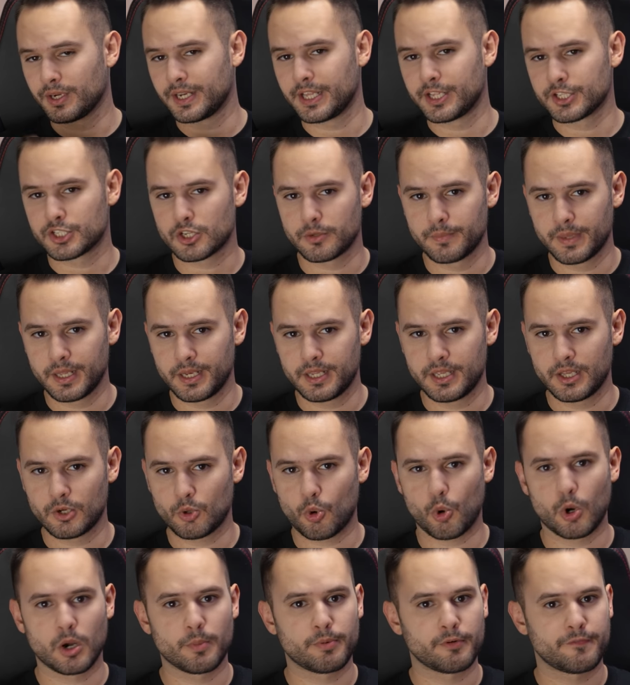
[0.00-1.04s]
an intermediate
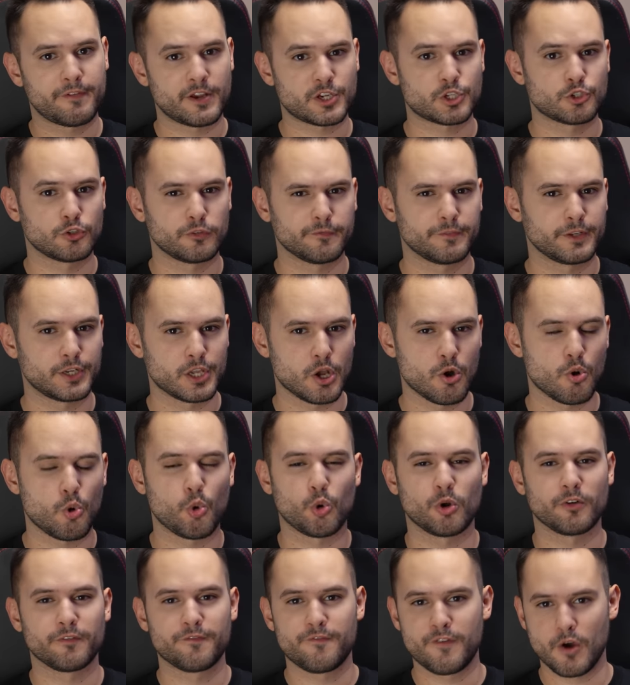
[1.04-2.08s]
or a professional video
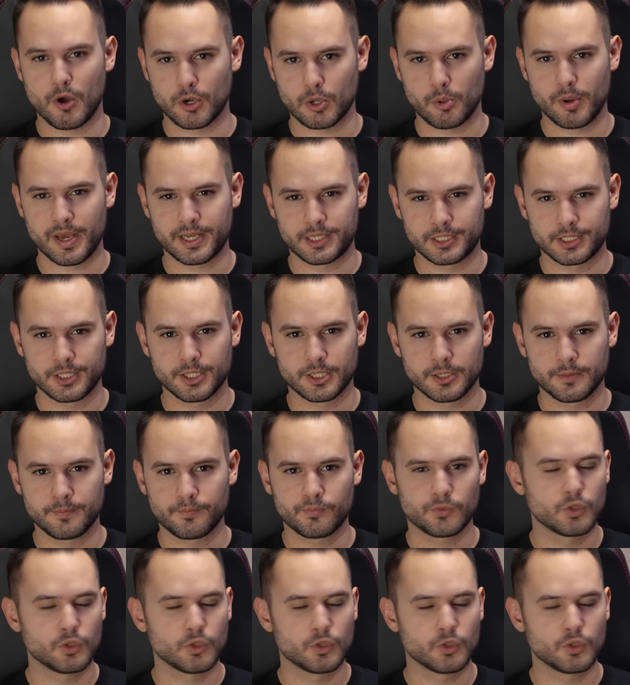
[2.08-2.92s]
or photo editor,